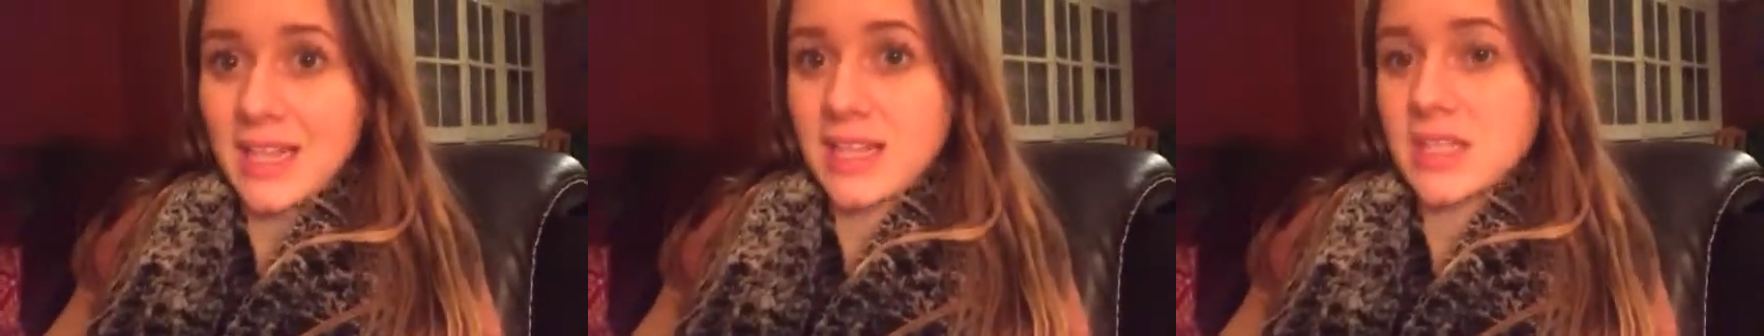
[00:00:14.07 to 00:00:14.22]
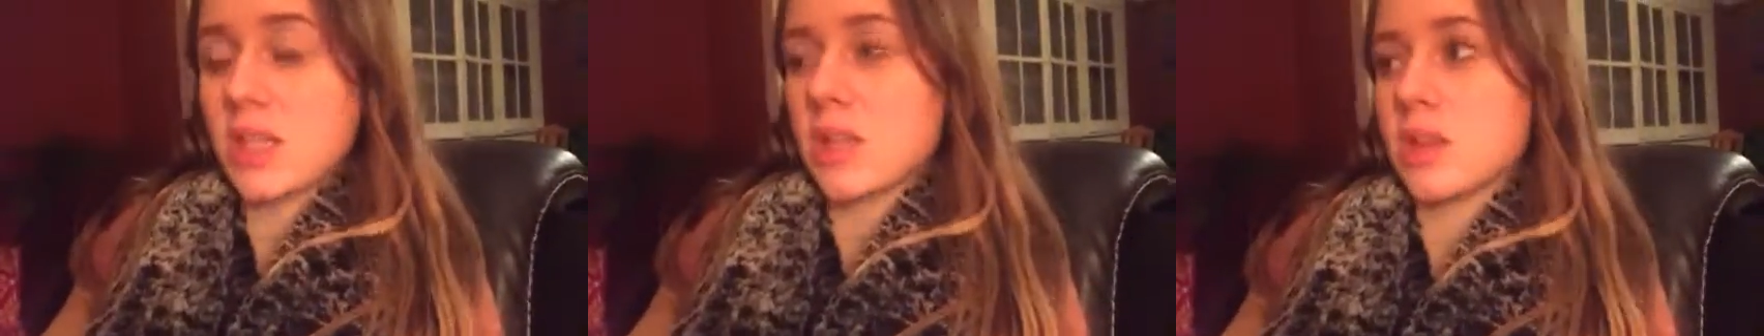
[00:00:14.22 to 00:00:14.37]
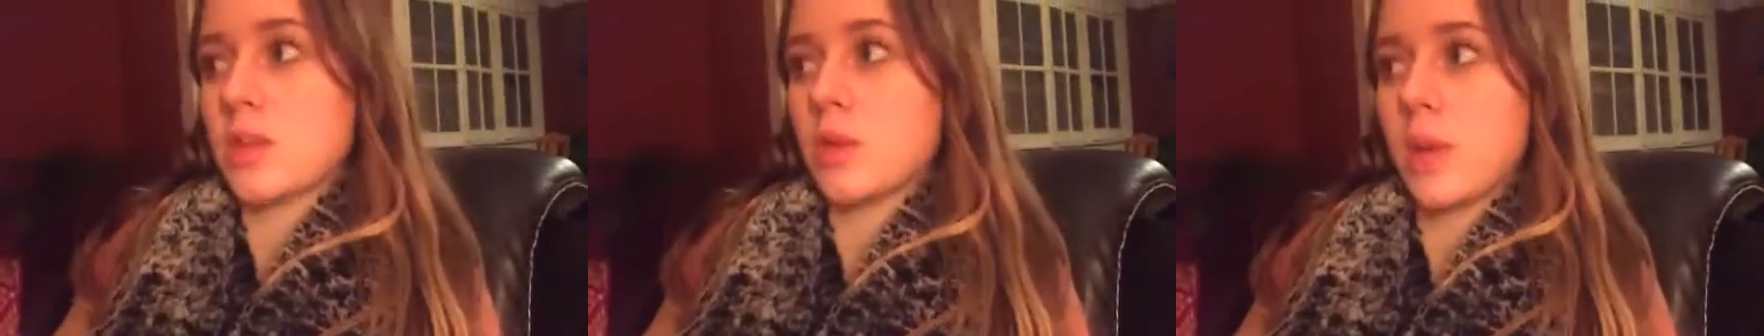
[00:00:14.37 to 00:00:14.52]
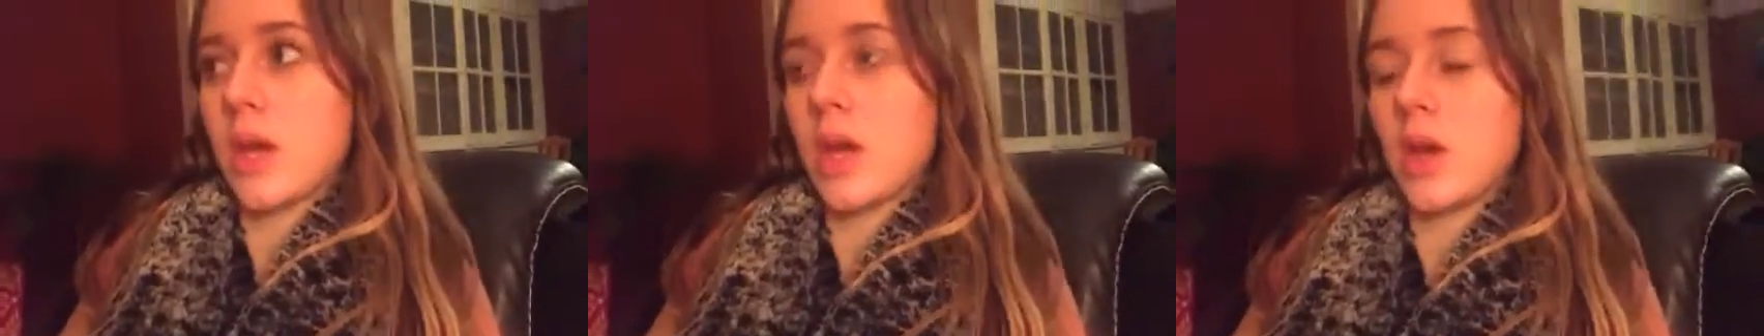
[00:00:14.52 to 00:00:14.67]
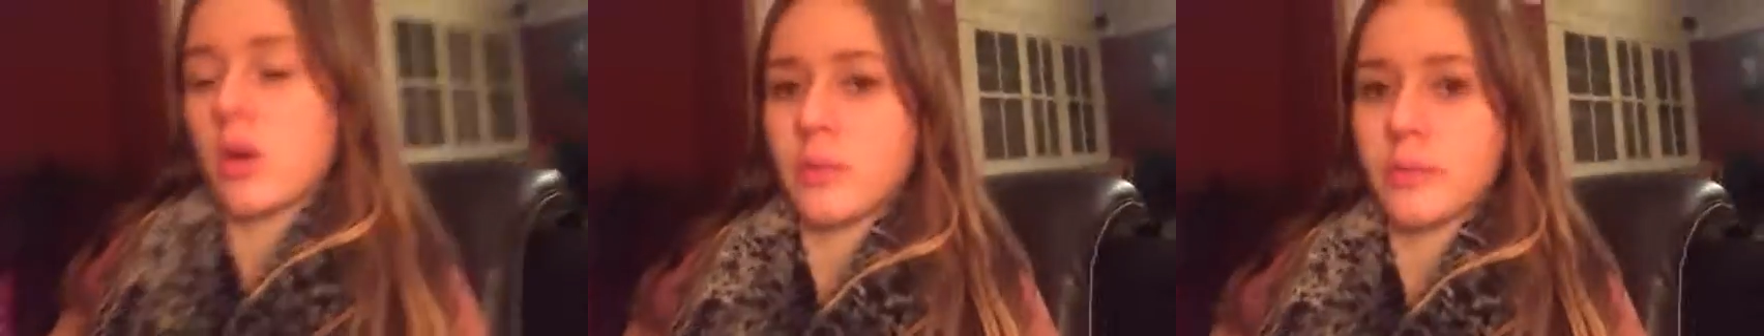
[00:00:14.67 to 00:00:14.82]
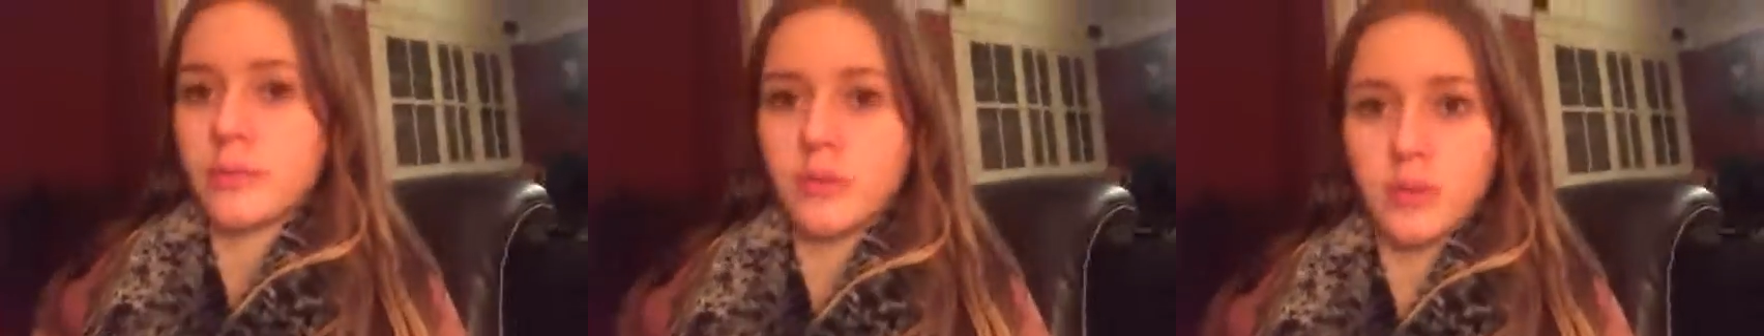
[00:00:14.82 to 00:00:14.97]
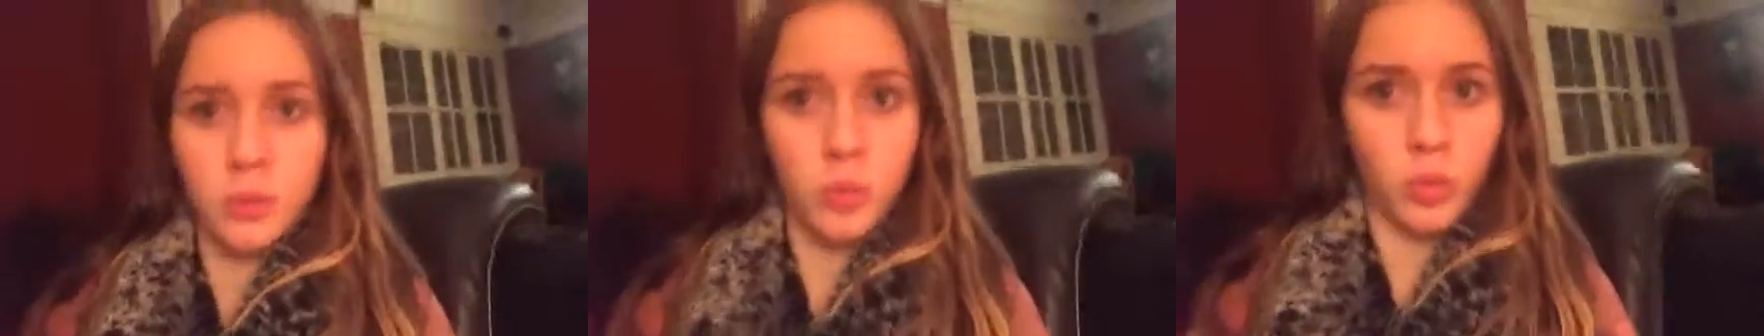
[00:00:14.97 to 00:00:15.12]
is on the way
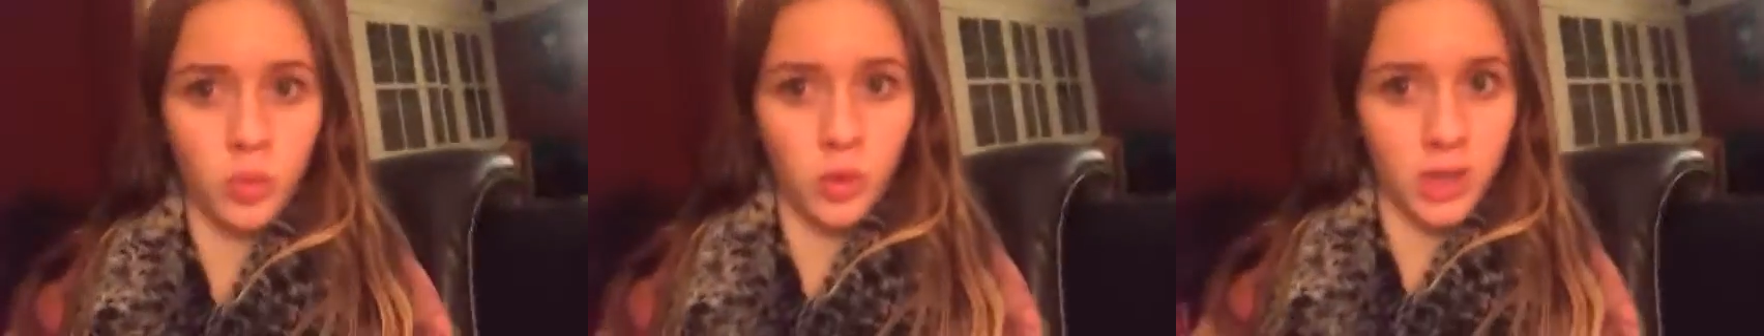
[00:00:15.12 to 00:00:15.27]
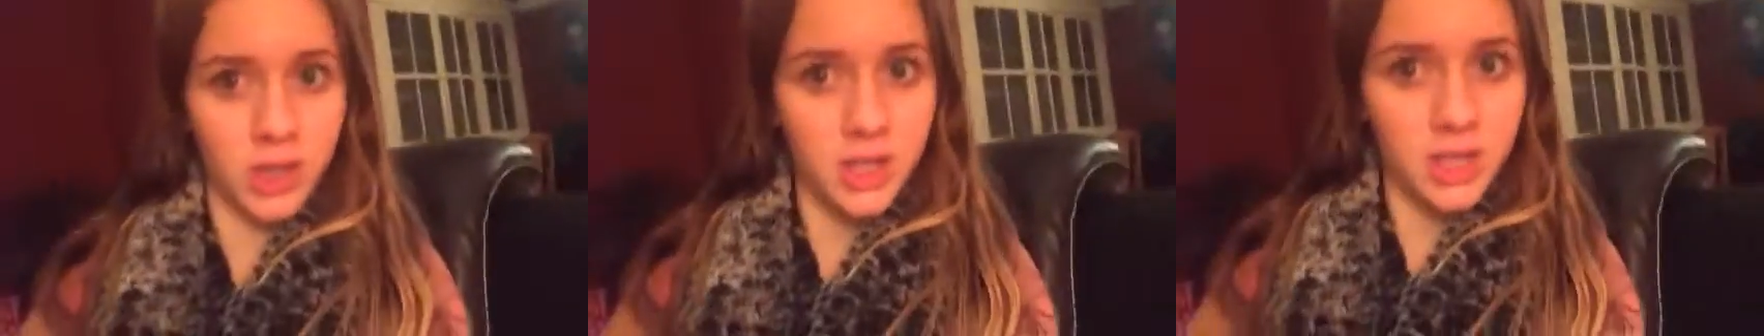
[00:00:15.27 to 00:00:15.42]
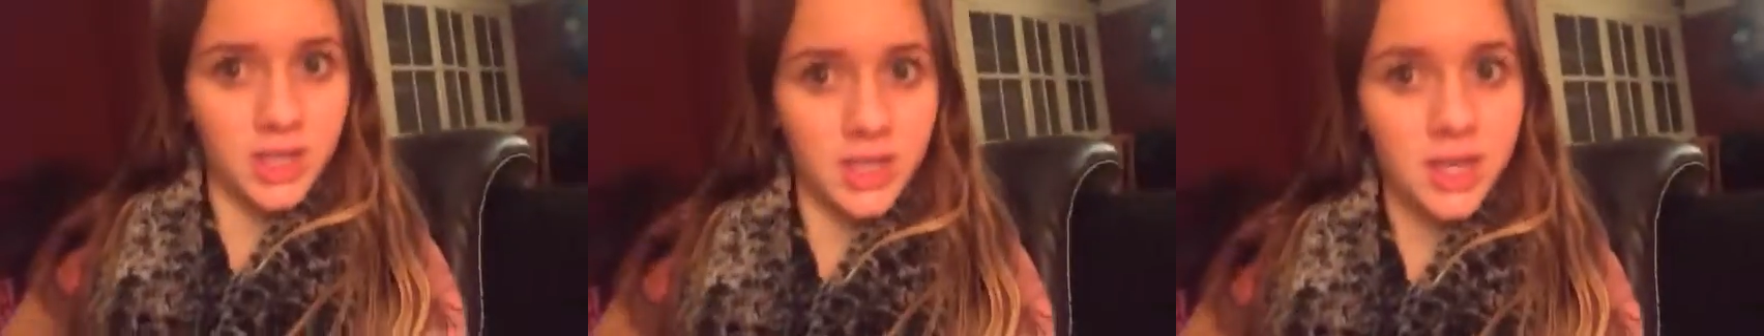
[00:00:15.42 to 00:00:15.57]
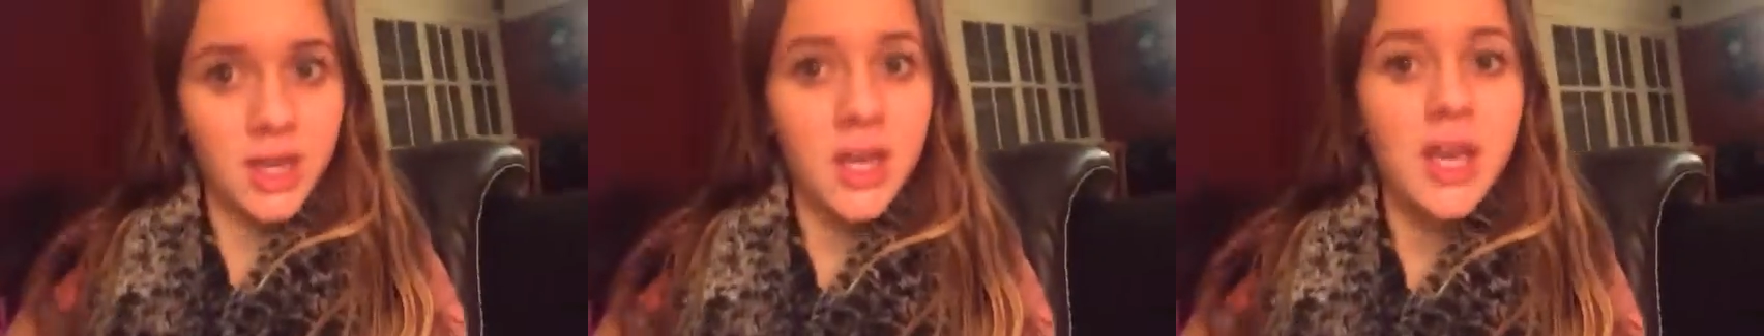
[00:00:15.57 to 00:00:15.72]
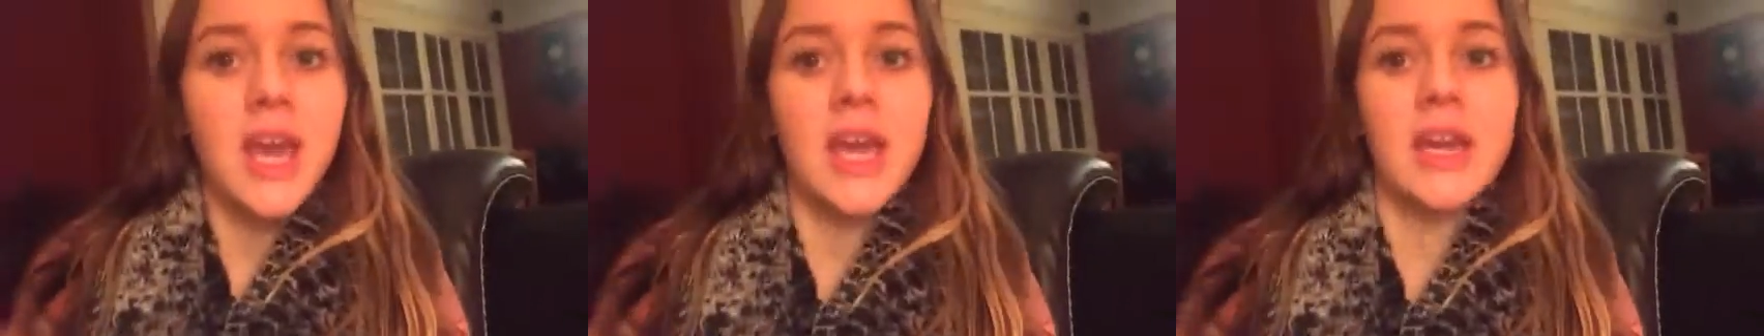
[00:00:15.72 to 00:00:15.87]
home from work,